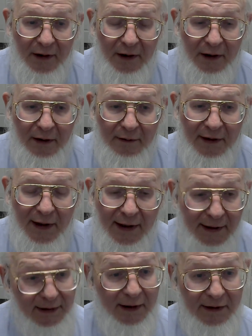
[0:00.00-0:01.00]

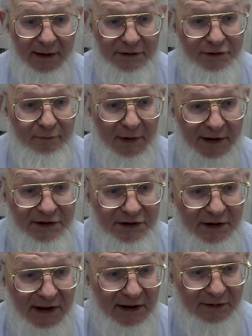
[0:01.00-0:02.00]
And again, and as you
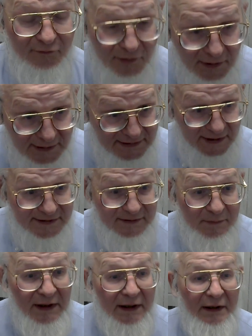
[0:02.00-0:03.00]
mentioned, it really does
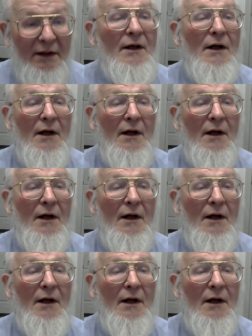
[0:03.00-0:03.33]
mean